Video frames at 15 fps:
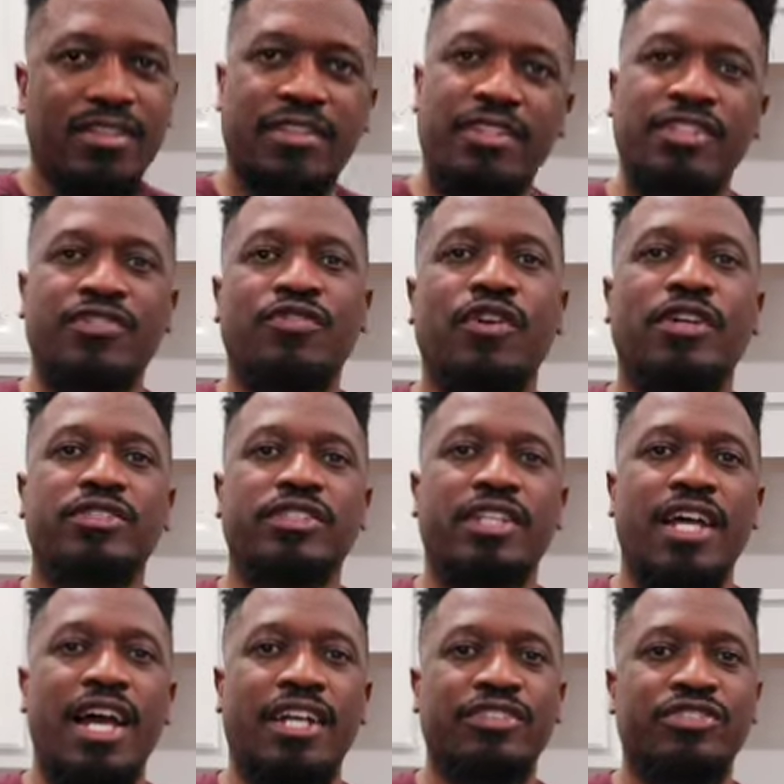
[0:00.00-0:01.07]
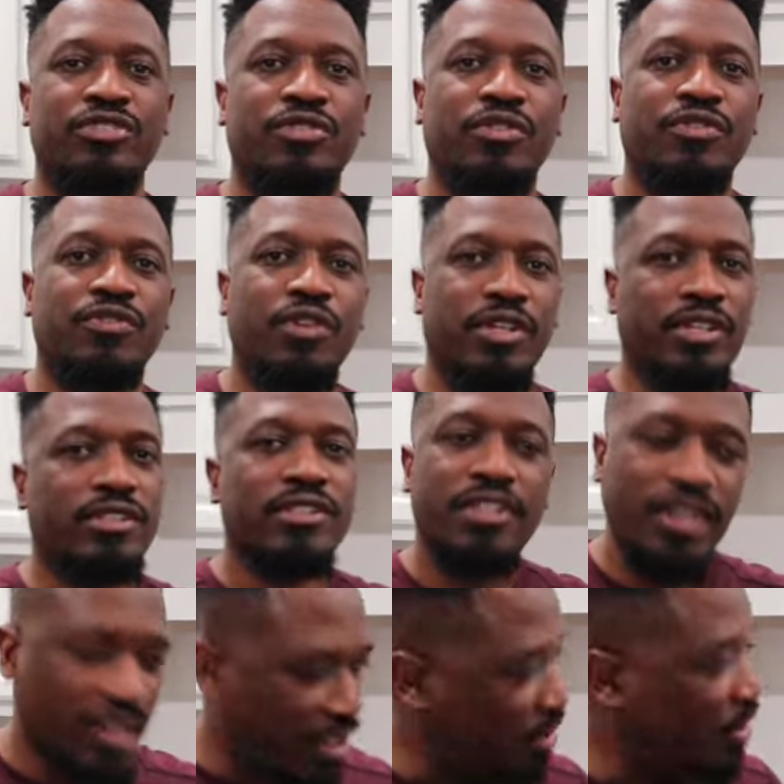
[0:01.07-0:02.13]
this faucet will actually do it for you.
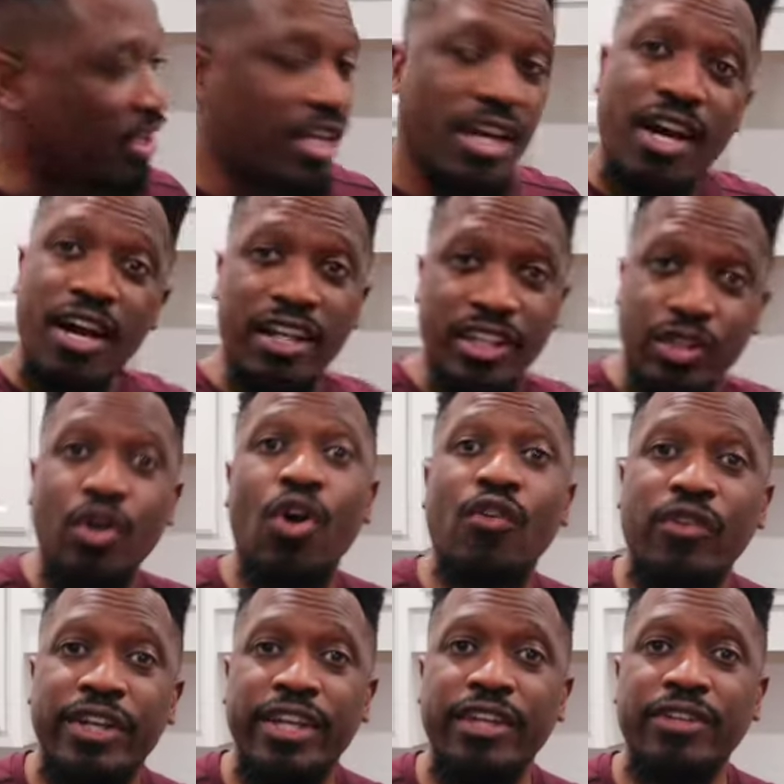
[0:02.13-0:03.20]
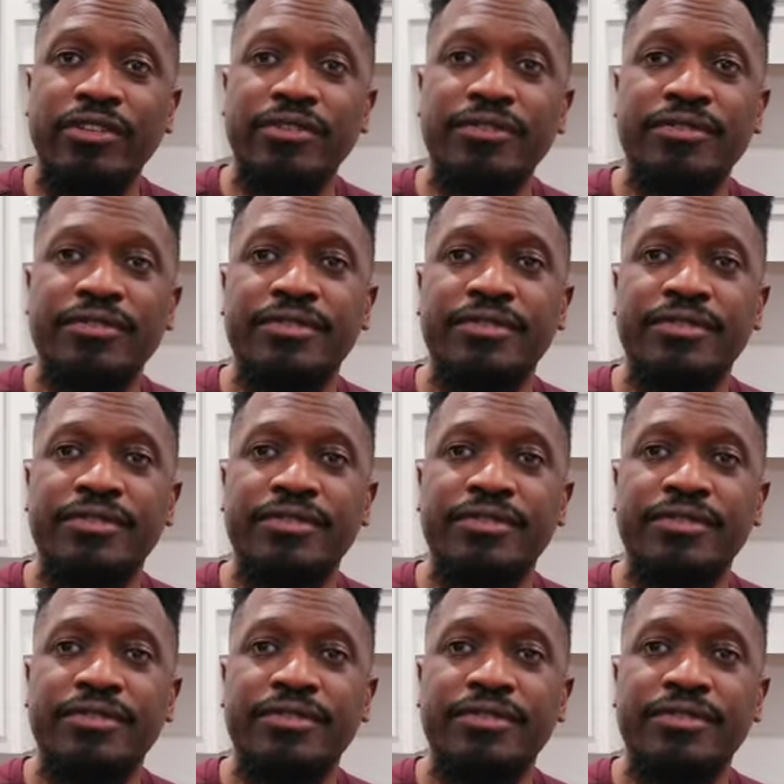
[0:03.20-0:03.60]
A little overkill?